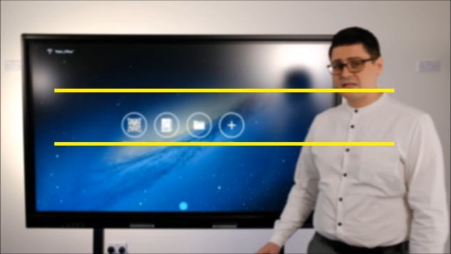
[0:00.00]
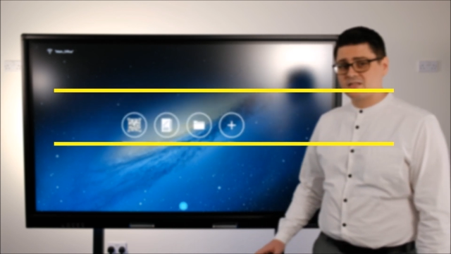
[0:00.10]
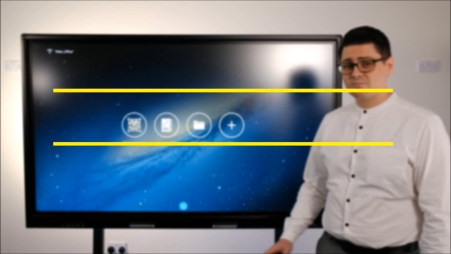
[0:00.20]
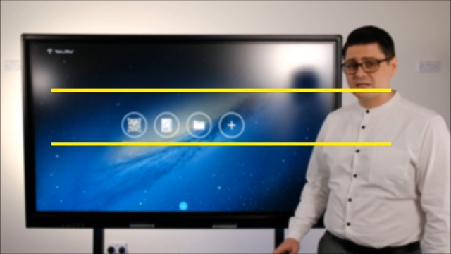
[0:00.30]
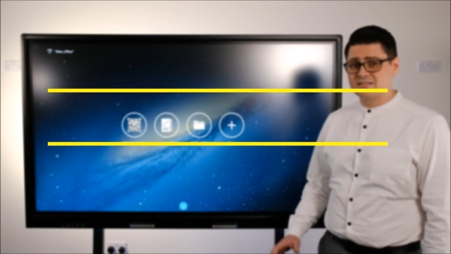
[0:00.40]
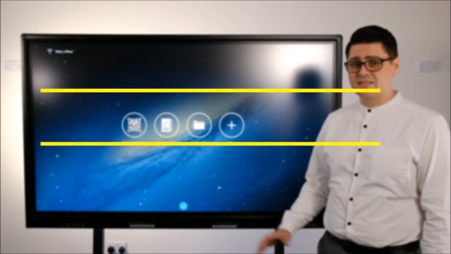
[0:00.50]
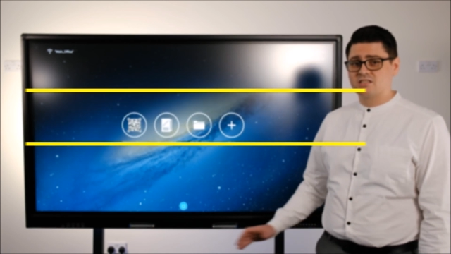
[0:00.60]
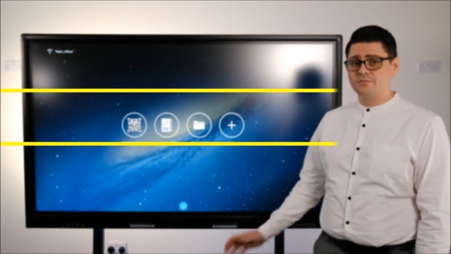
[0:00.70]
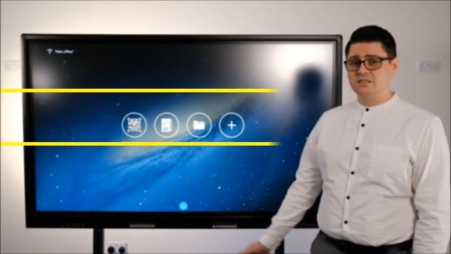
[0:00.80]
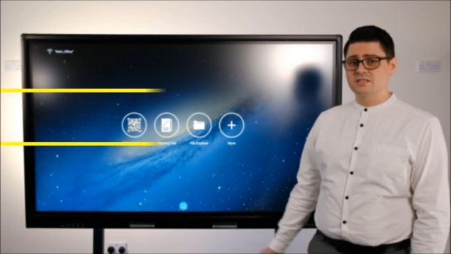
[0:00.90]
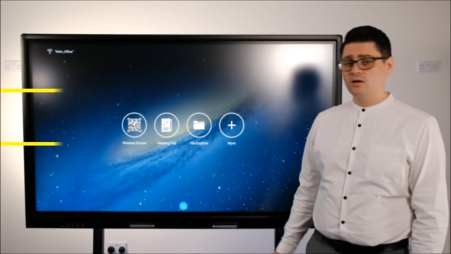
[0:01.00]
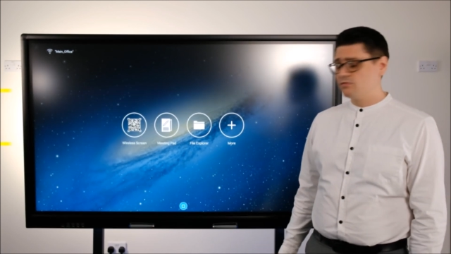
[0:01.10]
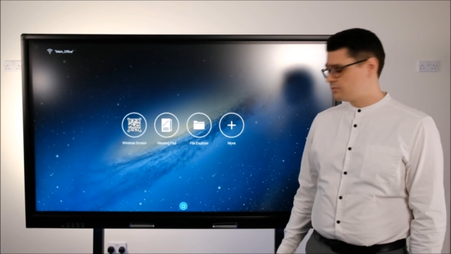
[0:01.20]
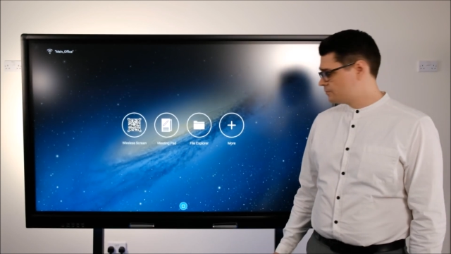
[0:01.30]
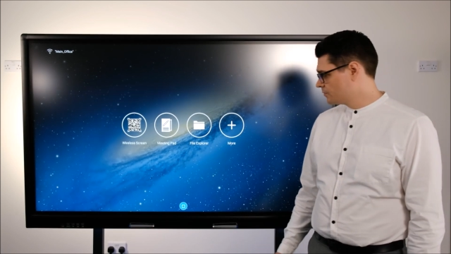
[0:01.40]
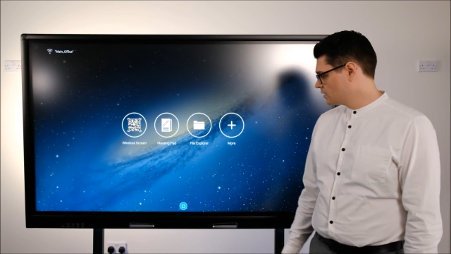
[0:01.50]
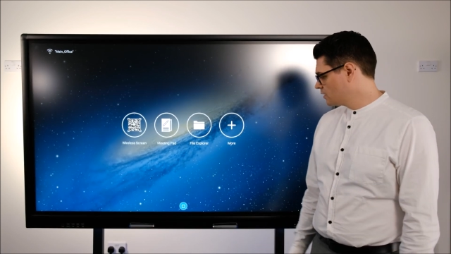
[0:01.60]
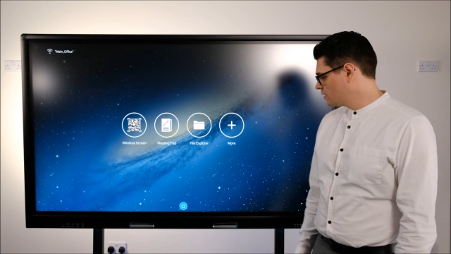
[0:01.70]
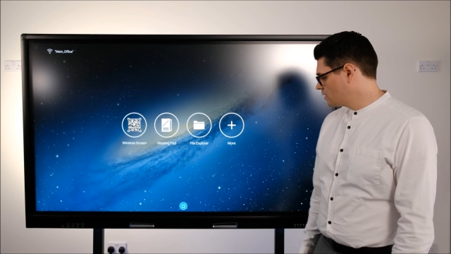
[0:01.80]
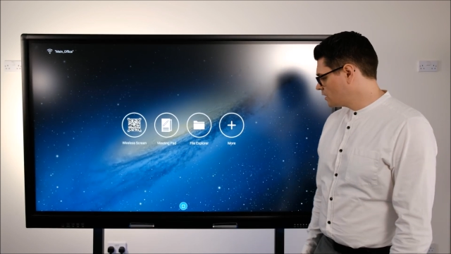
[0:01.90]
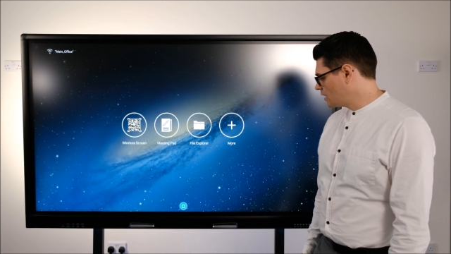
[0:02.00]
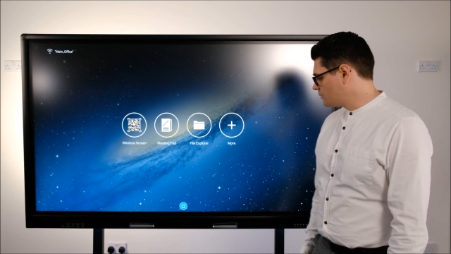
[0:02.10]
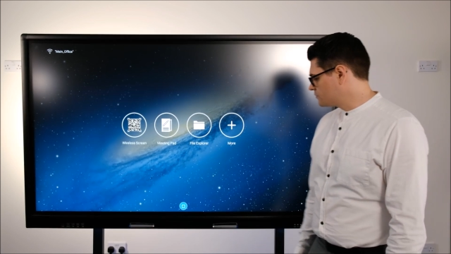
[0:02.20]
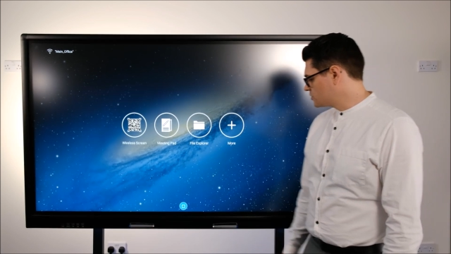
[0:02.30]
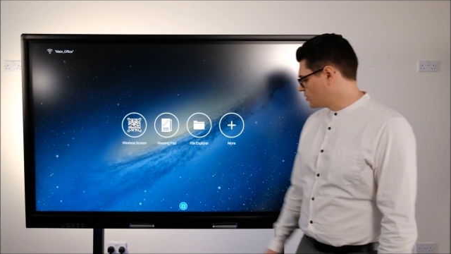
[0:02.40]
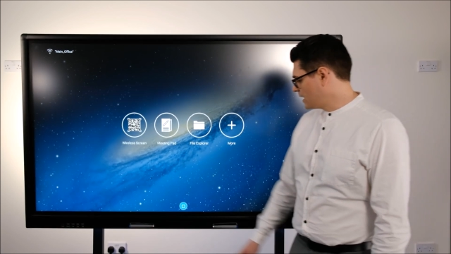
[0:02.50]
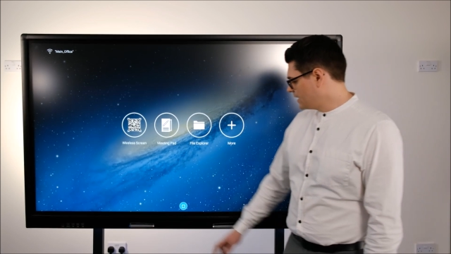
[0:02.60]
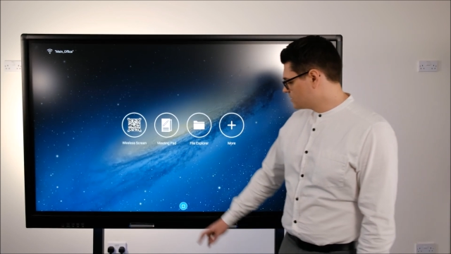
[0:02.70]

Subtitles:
the MeetingPad system itself. So at